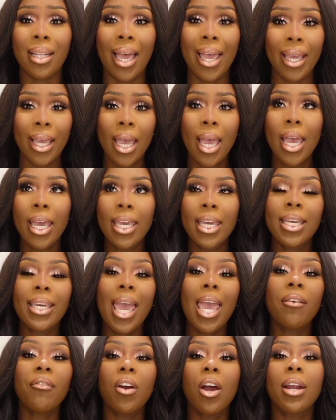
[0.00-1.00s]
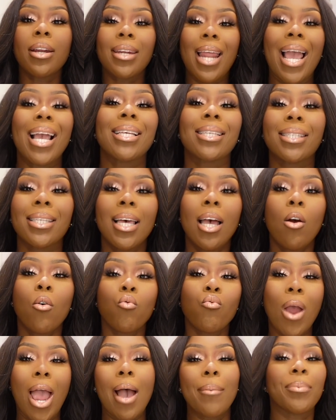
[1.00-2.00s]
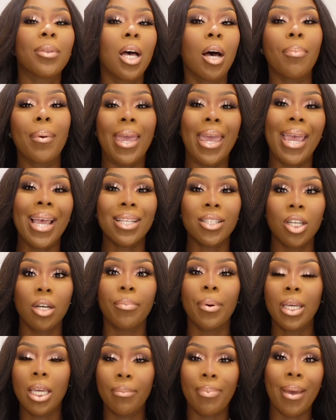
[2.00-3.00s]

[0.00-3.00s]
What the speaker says: Like, he gave her a nice wrapped up answer, but he